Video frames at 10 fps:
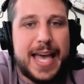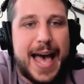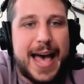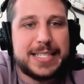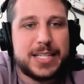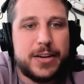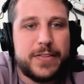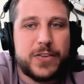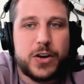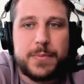has
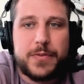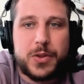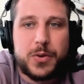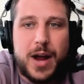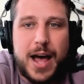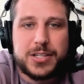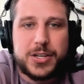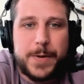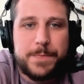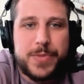confirmed for the
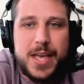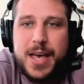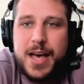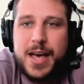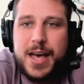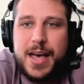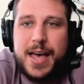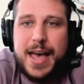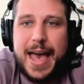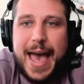roster.
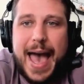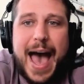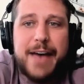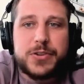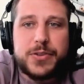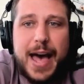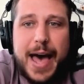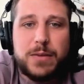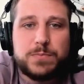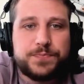After that,